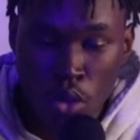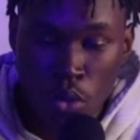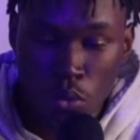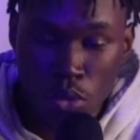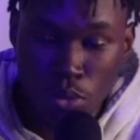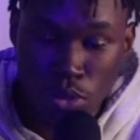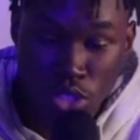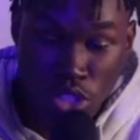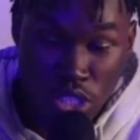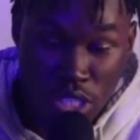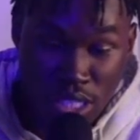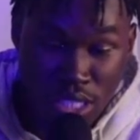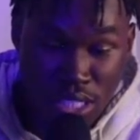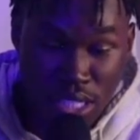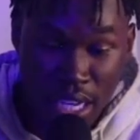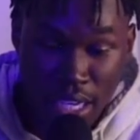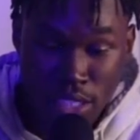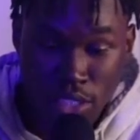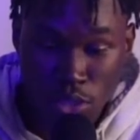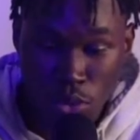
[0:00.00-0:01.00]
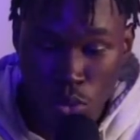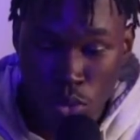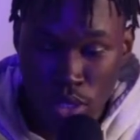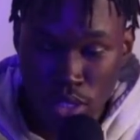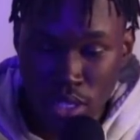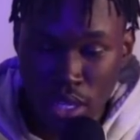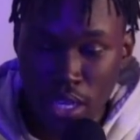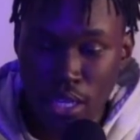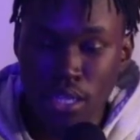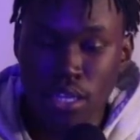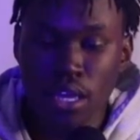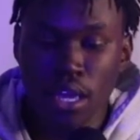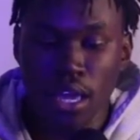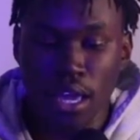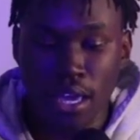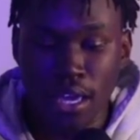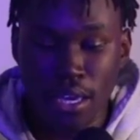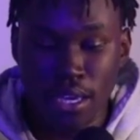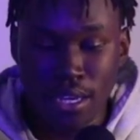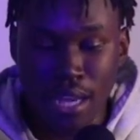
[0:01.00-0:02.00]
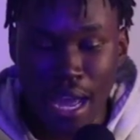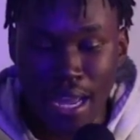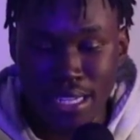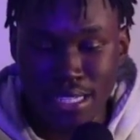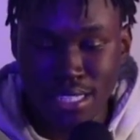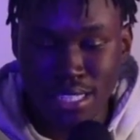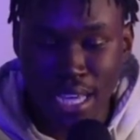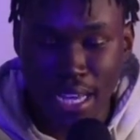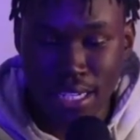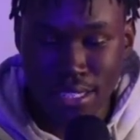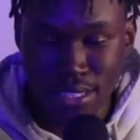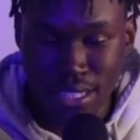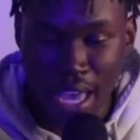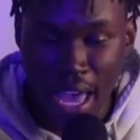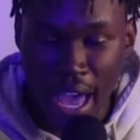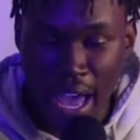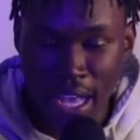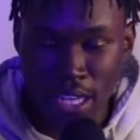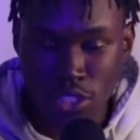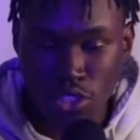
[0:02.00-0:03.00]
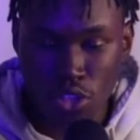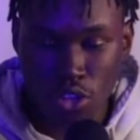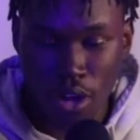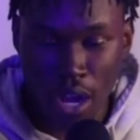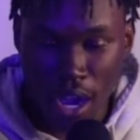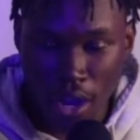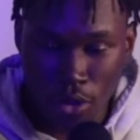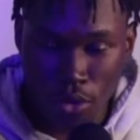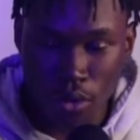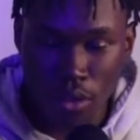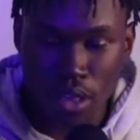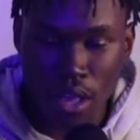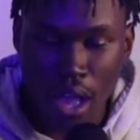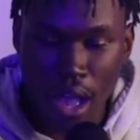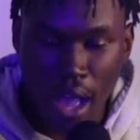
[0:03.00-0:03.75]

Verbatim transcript: We was just texting one day and I decided to ask her out.